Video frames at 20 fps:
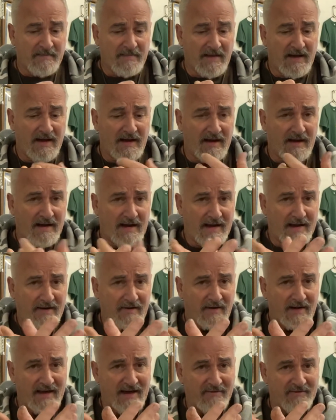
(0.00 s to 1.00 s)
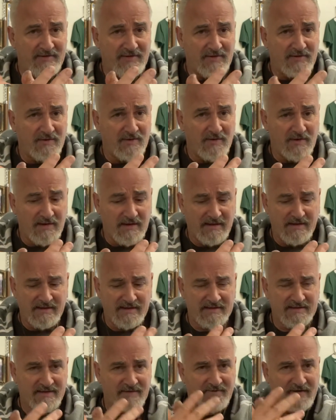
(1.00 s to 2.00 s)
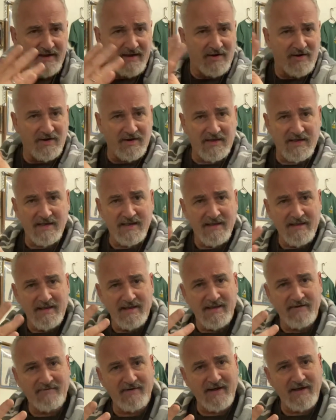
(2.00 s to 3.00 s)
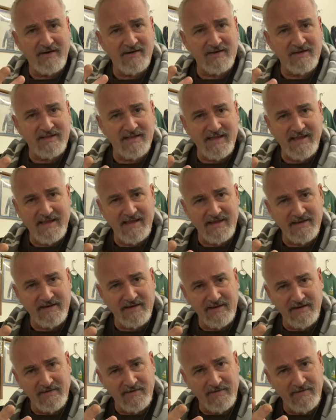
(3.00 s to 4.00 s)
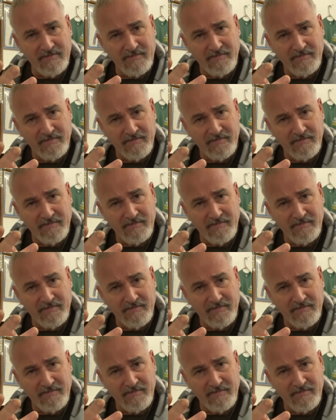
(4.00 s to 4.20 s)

I don't have to, if I hook the hand here,